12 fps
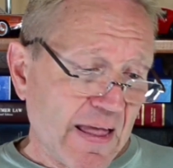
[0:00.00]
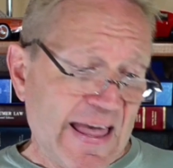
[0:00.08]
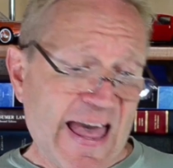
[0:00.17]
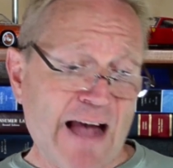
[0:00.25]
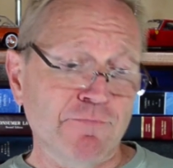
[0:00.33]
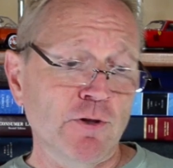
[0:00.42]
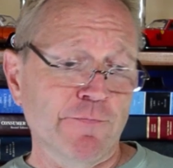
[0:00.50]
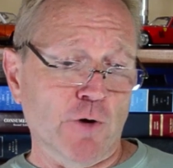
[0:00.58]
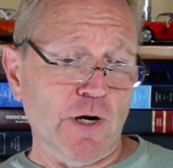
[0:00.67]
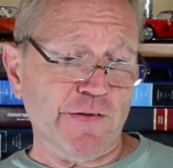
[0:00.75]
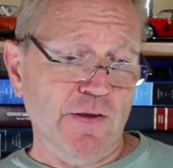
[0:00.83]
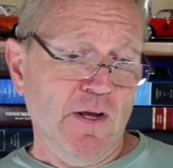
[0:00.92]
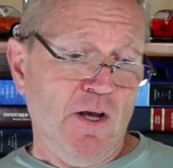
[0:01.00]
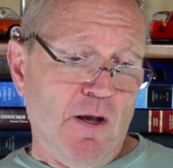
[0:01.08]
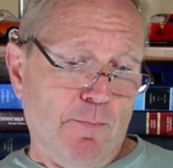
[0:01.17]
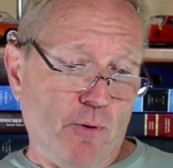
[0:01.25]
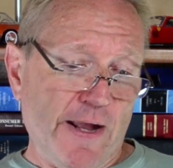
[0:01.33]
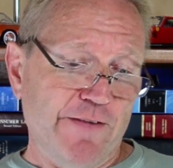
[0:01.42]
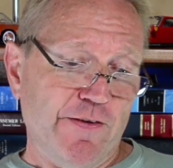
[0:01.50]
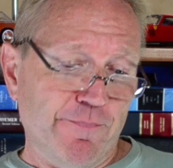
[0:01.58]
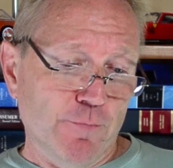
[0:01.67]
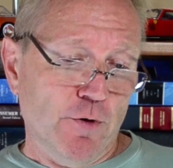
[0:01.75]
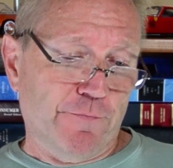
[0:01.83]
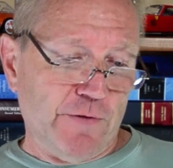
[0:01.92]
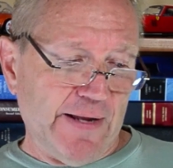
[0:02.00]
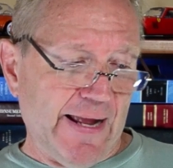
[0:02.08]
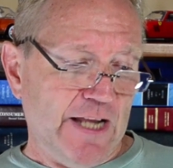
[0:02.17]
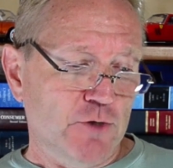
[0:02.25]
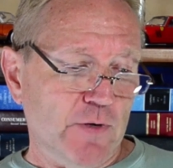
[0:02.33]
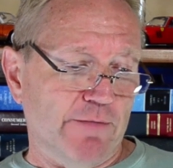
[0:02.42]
After the verdict, plaintiff moved for the entry